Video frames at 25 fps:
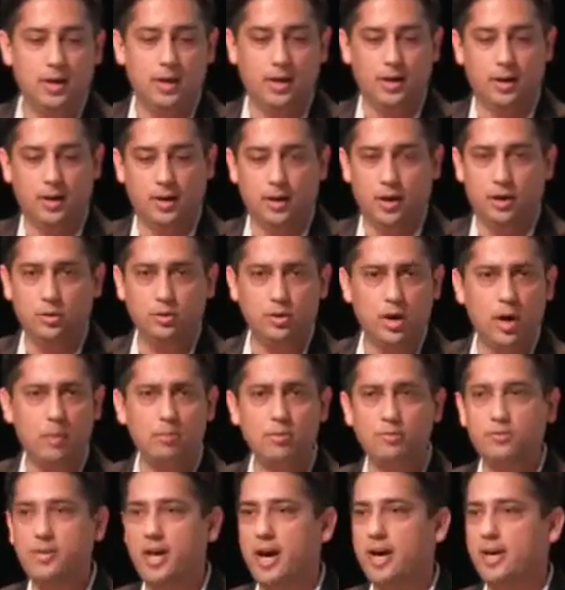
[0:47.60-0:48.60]
On
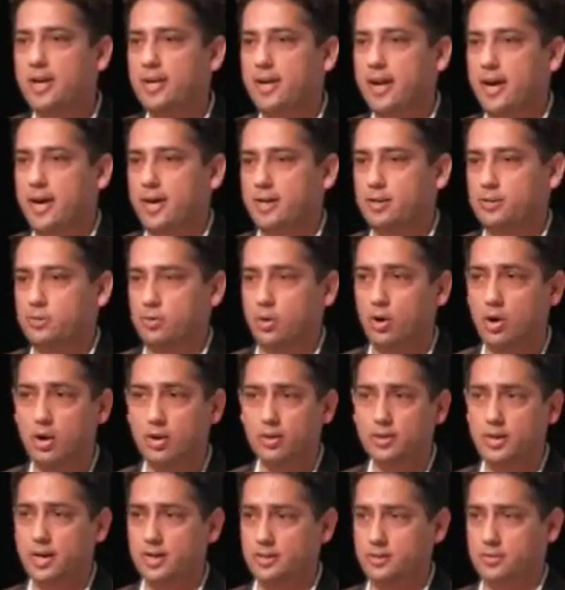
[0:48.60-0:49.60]
top of that, it has
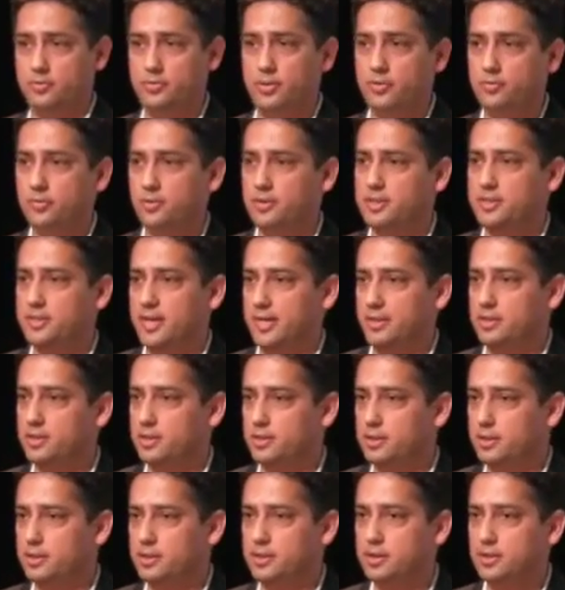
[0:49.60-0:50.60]
all kinds of different
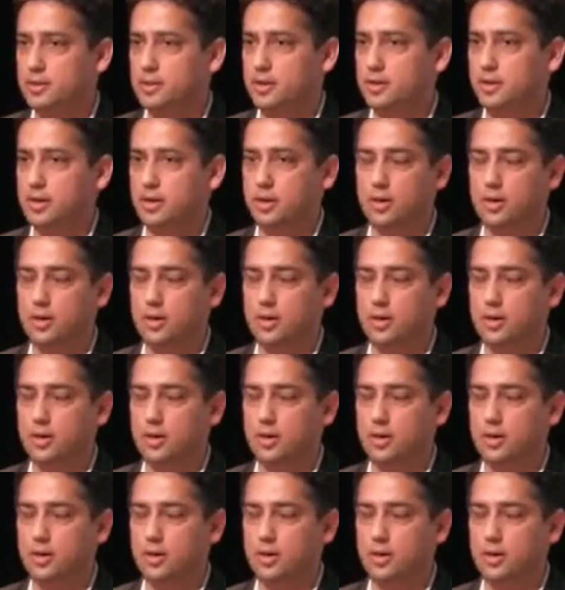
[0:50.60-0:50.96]
sensors.